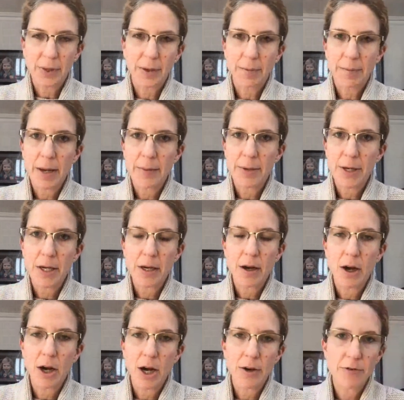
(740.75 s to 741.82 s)
maybe
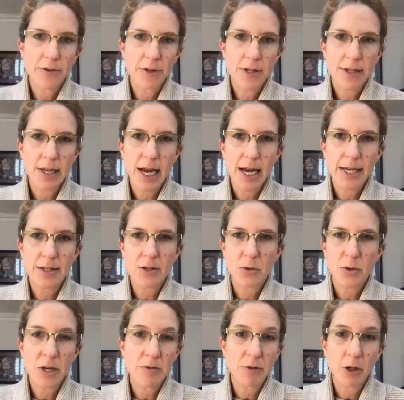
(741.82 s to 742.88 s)
half a slice or
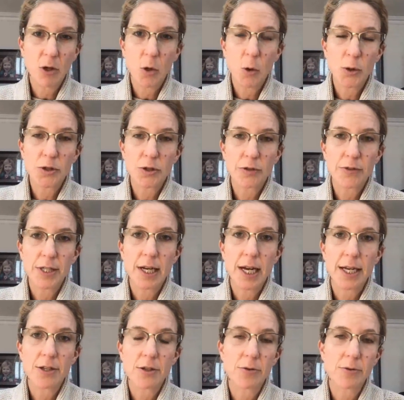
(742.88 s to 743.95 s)
even a quarter of a
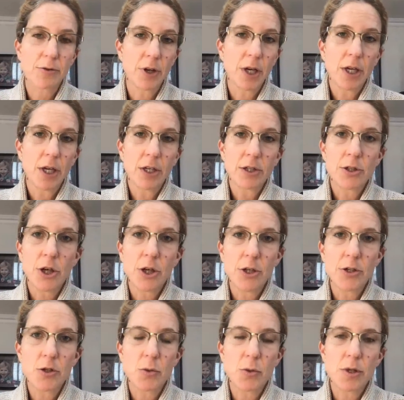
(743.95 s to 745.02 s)
slice of
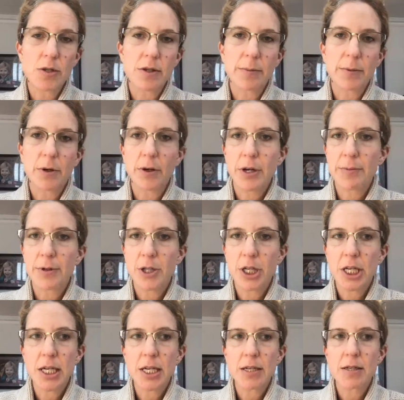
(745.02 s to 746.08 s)
toast with some cream
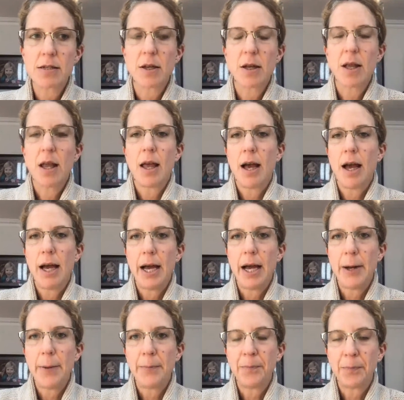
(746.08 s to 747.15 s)
cheese.
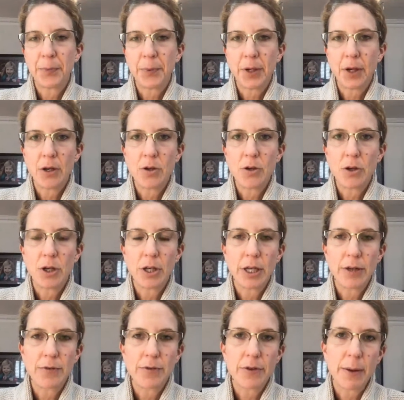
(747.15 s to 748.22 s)
You could
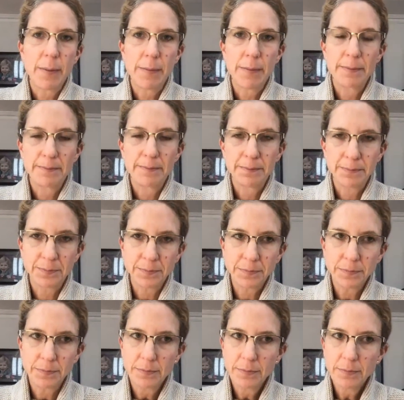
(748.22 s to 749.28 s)
give some
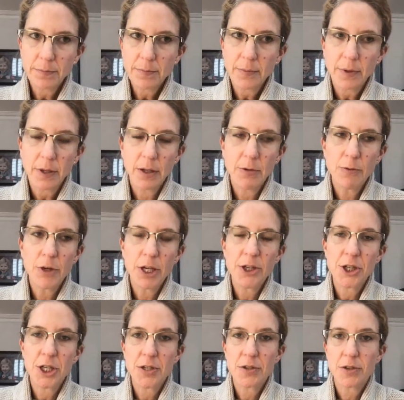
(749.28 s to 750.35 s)

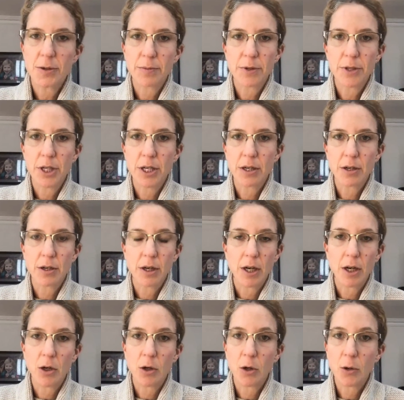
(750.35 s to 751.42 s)
veggies dipped in
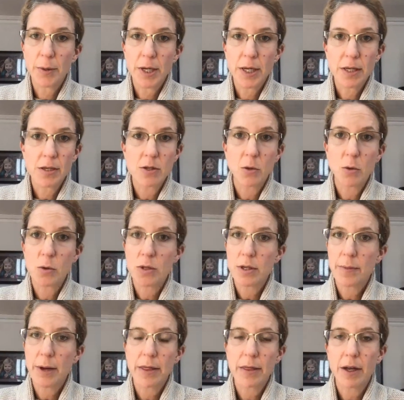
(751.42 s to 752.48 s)
hummus or
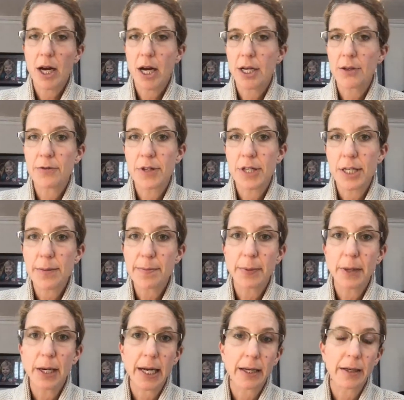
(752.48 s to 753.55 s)
some other kind of dip,
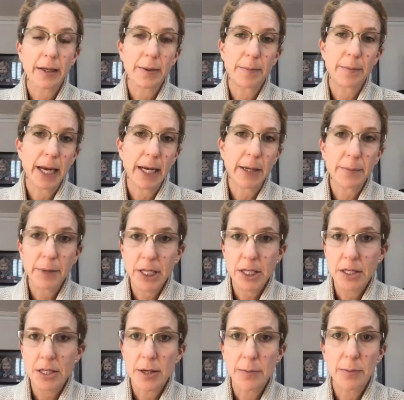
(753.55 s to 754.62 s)
like a black bean
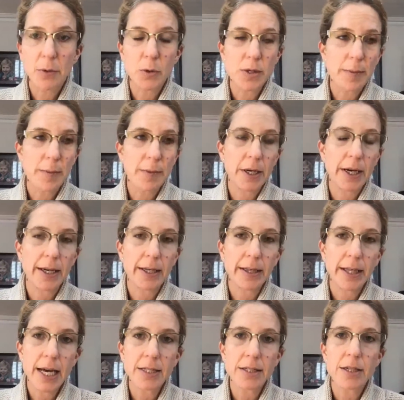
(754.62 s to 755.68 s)
dip or something like
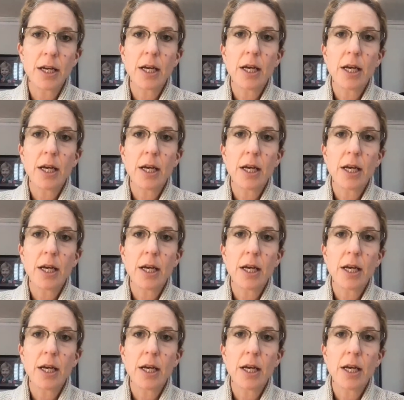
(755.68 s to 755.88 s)
that.